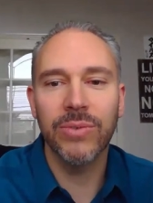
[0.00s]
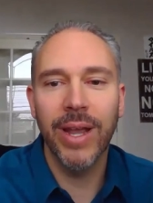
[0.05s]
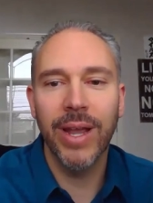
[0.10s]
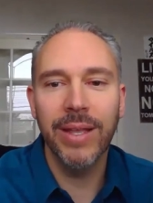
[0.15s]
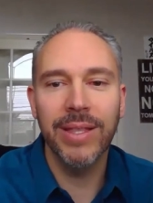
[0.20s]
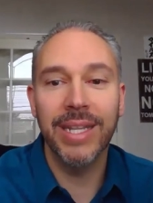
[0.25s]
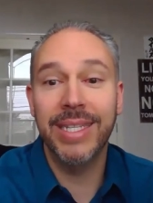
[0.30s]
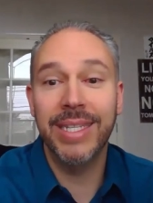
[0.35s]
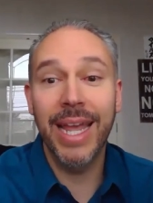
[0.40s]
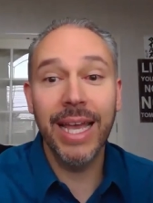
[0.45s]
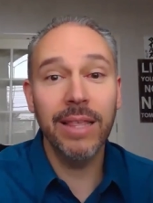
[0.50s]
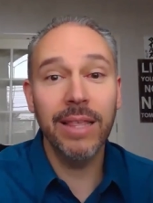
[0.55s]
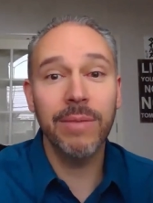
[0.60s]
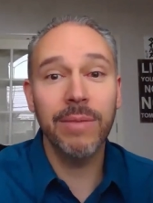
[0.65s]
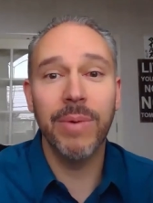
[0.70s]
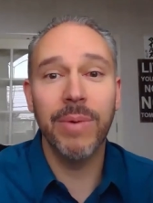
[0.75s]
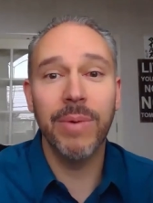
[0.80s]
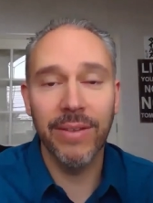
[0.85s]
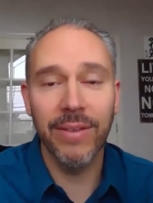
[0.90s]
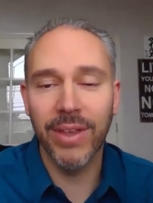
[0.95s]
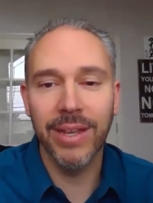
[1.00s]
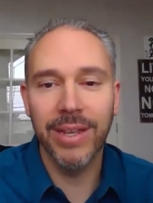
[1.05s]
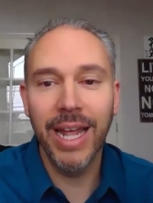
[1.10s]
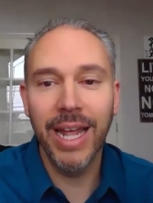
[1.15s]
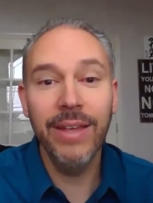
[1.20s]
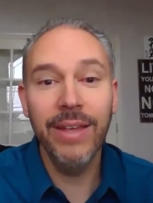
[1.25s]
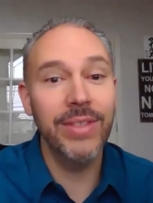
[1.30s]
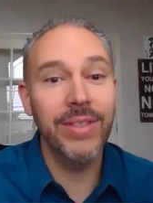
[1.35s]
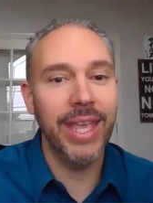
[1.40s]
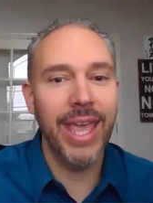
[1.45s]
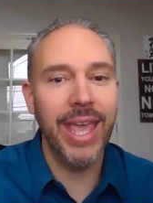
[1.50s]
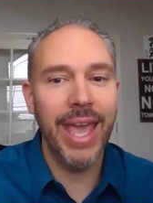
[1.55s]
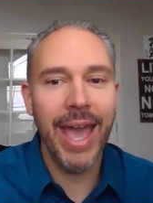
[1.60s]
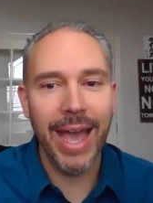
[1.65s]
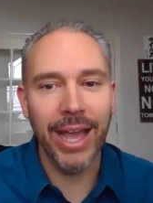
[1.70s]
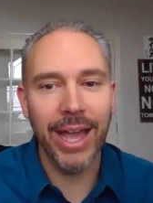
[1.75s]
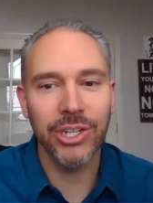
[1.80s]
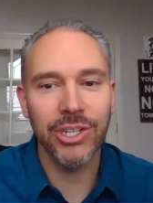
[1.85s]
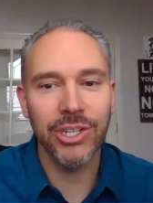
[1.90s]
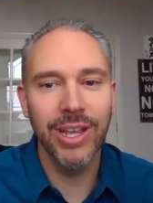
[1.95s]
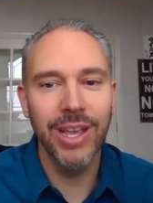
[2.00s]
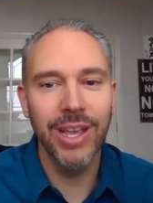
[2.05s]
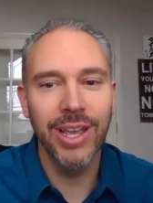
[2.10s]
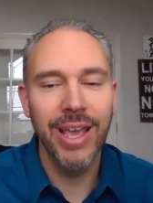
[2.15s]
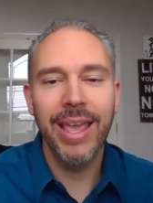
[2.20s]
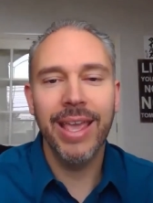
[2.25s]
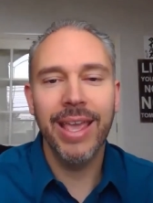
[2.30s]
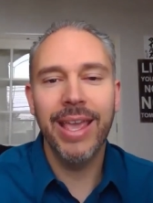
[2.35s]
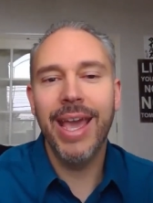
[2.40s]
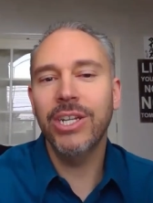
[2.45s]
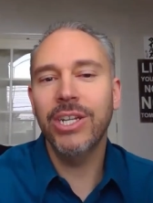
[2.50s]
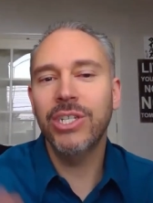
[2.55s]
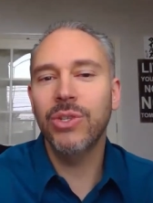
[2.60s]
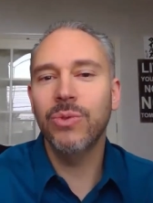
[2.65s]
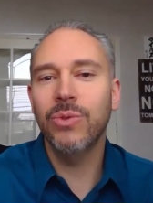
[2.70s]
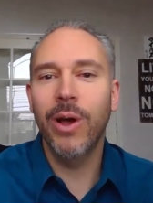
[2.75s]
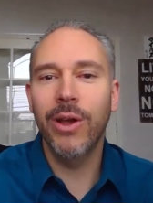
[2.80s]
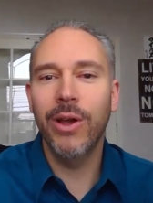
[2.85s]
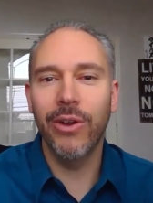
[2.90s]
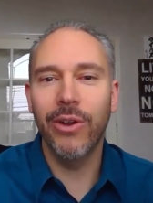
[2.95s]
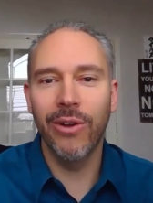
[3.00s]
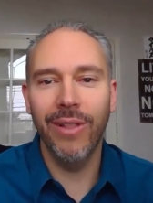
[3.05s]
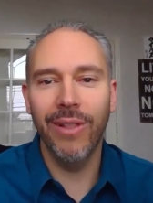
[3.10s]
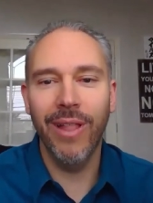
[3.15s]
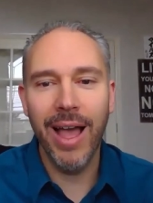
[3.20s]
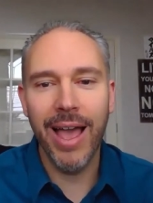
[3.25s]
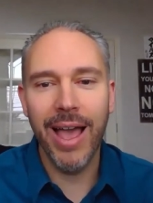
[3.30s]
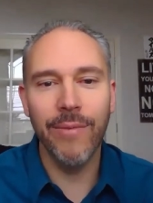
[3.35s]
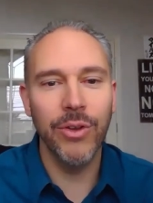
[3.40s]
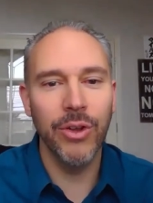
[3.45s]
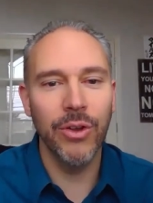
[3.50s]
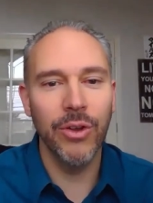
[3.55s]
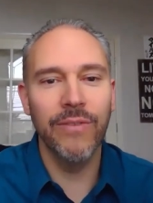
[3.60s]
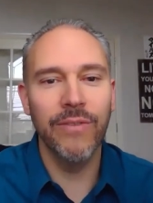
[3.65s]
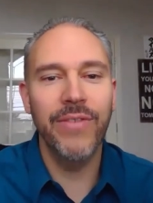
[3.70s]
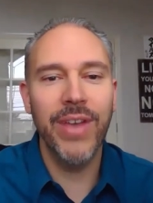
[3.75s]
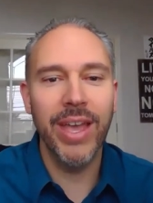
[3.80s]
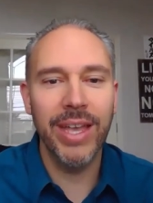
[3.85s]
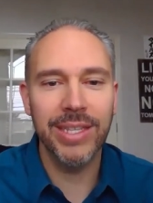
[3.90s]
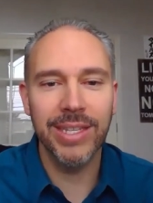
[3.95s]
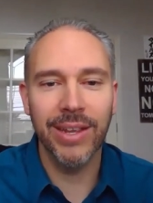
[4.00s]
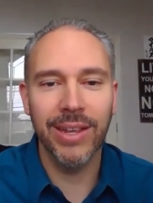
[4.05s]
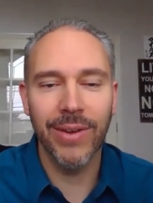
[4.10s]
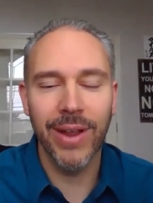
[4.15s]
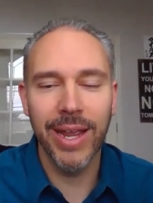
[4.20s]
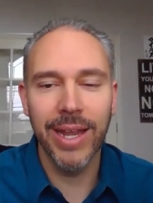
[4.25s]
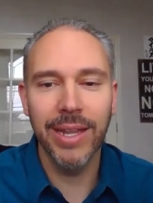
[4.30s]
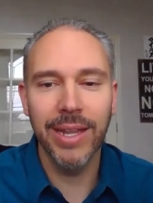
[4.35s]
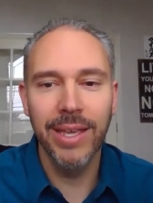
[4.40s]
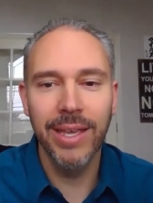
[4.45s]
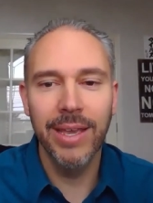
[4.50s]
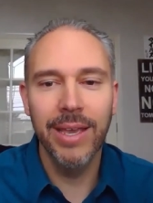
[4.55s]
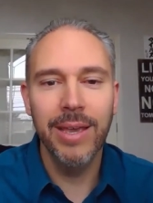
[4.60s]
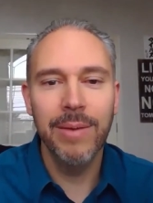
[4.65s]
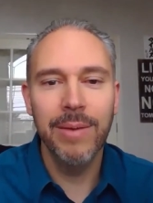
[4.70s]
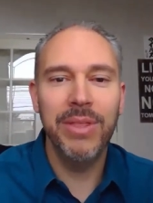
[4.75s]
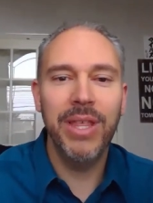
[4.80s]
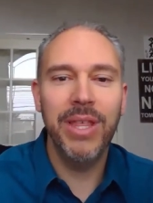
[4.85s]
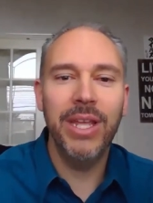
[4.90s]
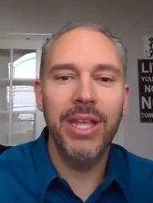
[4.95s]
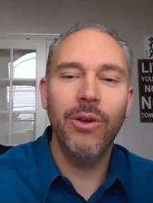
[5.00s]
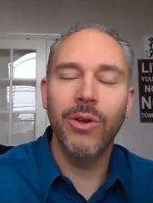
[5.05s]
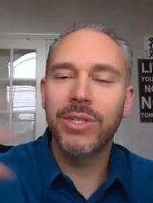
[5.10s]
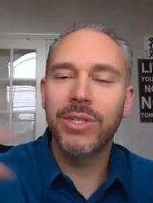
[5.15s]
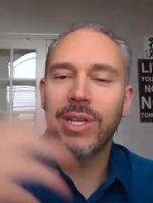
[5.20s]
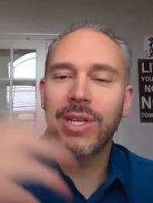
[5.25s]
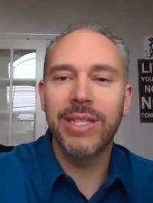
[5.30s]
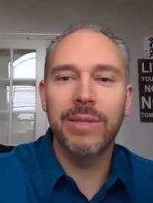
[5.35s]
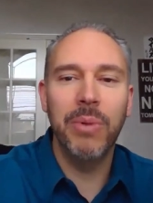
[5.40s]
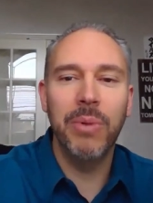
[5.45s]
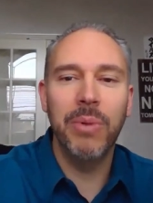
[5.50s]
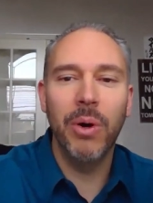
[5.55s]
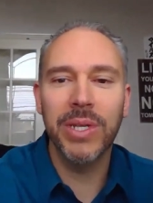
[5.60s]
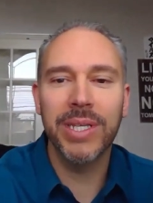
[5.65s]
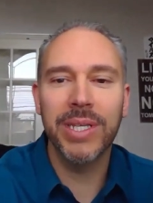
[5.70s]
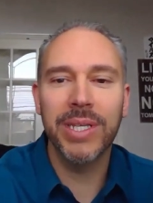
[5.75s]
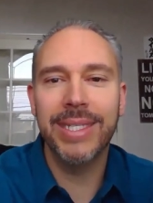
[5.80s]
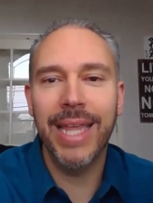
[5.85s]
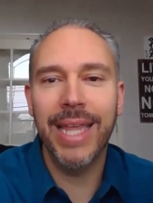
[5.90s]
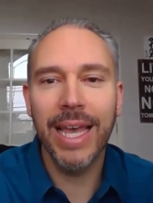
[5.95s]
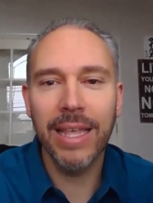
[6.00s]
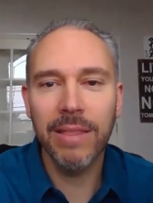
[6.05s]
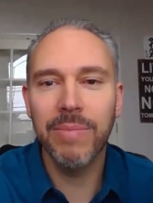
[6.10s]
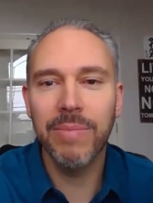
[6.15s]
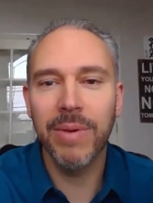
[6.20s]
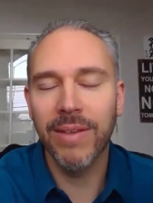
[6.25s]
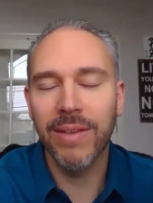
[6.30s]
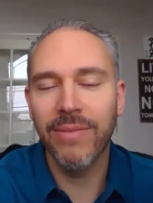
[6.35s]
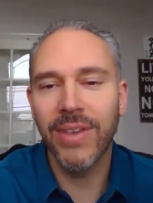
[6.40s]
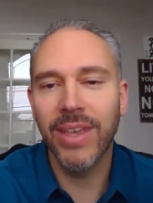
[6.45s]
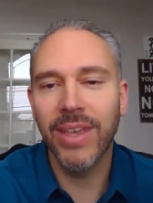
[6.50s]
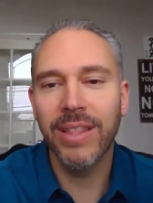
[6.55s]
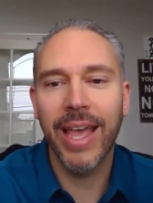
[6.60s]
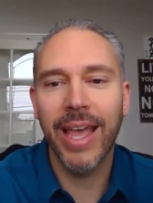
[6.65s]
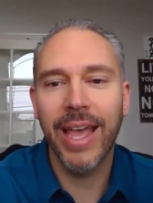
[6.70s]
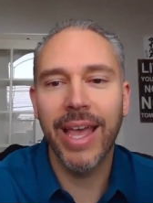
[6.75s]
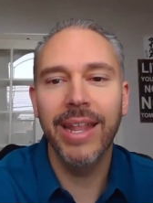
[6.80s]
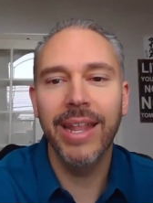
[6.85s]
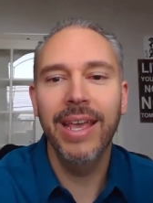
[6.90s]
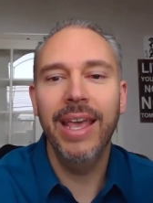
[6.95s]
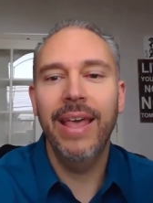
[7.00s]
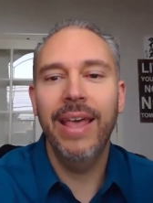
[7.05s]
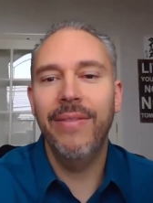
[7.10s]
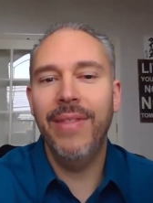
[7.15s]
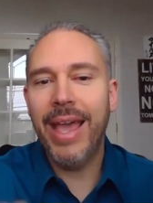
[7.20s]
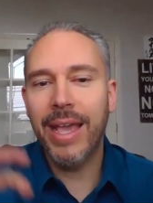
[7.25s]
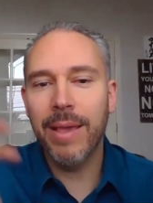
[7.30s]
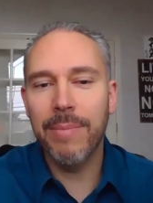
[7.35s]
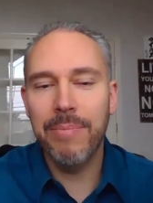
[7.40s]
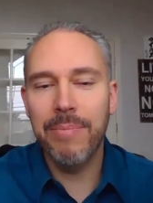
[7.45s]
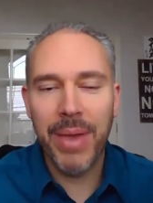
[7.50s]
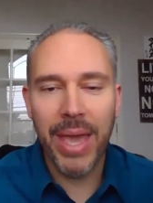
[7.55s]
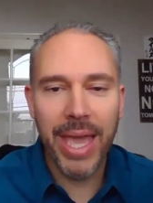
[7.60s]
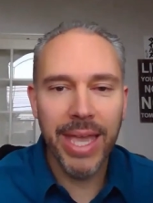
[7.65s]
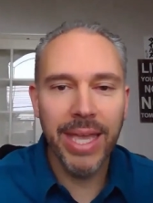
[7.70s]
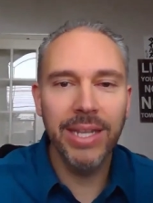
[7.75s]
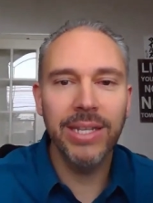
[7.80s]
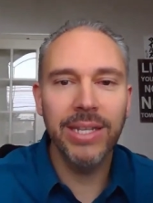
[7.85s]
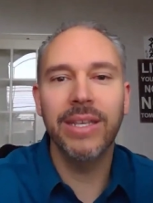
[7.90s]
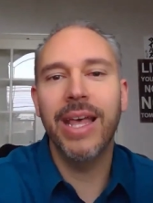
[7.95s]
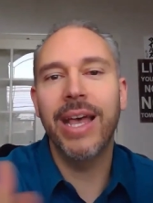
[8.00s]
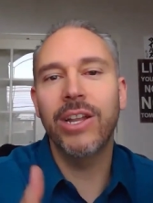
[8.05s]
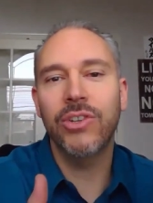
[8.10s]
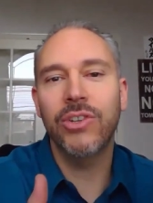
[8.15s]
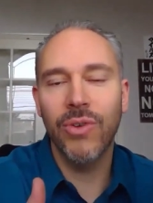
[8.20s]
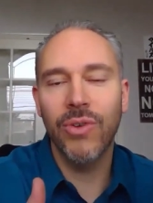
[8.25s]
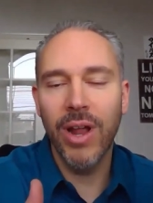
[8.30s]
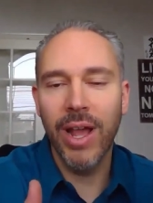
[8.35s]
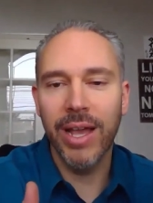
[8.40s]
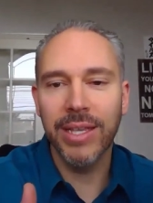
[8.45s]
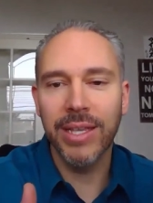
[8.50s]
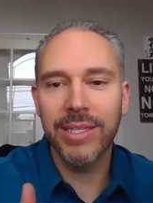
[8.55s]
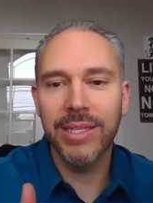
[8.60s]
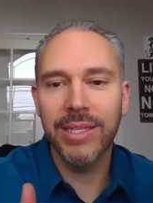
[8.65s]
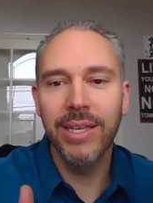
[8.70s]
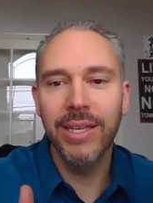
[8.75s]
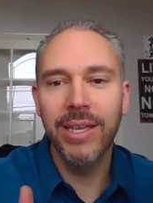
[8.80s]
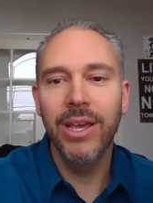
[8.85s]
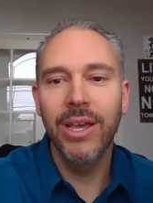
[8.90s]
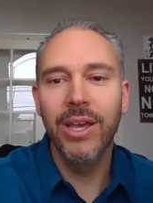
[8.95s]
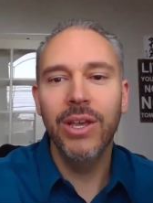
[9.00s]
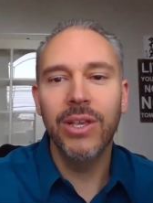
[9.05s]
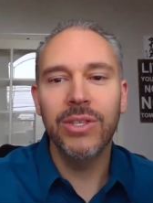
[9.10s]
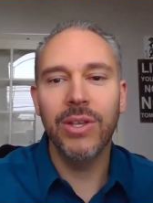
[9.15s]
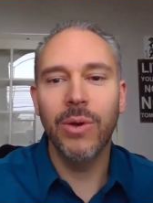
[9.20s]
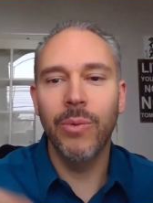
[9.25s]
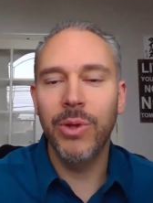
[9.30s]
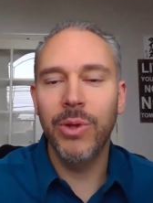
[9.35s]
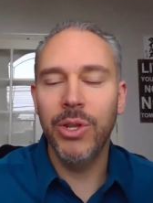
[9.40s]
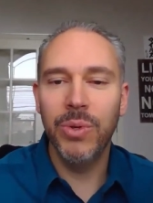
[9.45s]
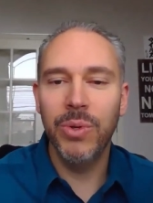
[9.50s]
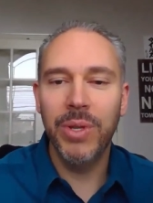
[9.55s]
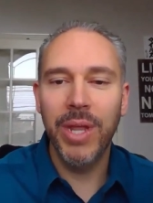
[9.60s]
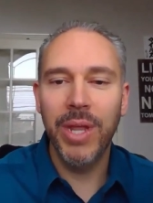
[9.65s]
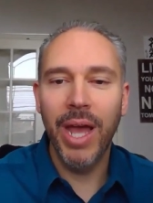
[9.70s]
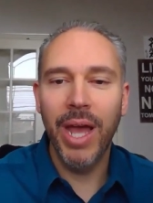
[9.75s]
right the death benefit not even the cash cash is while you're alive when you're investing right then you also get this bonus death benefit that that can pay into that trust so when you mm-hmm.